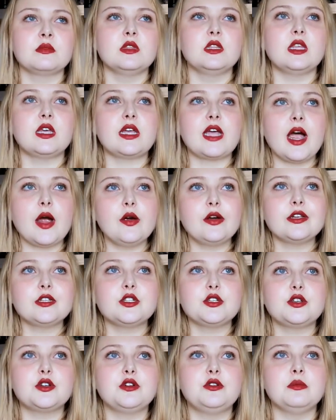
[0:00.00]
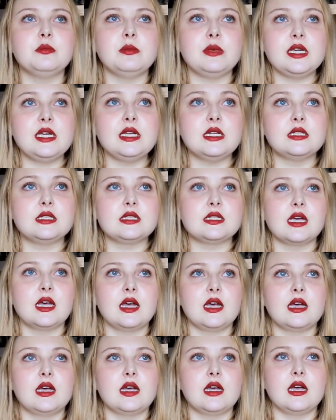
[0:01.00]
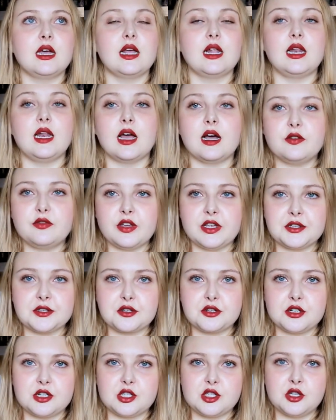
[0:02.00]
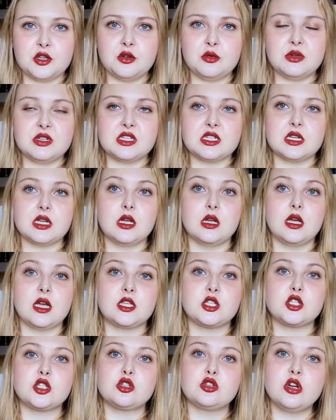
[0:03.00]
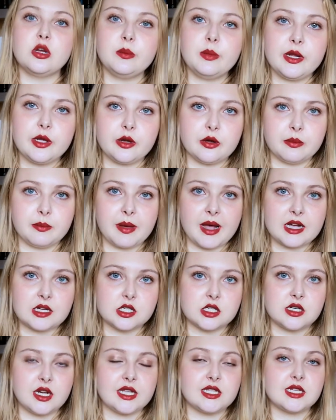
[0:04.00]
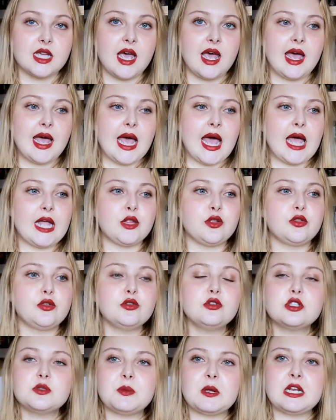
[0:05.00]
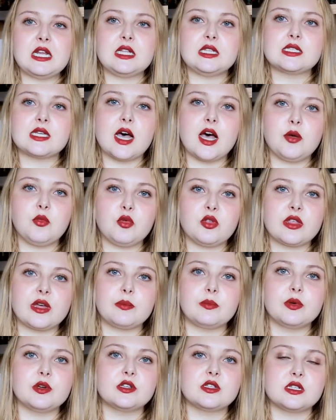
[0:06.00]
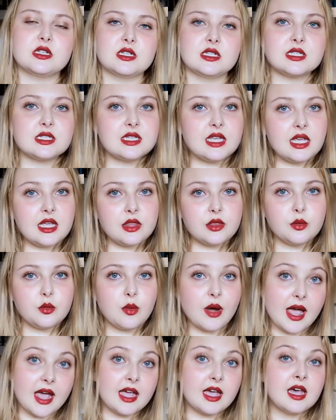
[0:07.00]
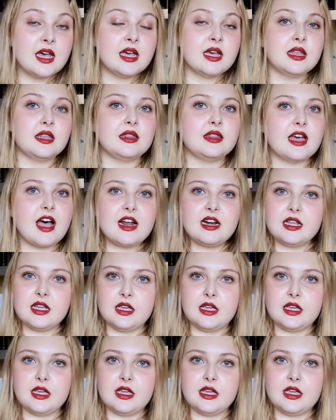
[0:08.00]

the character could meet a love interest who is extremely compassionate, and through spending time with that person and seeing the way that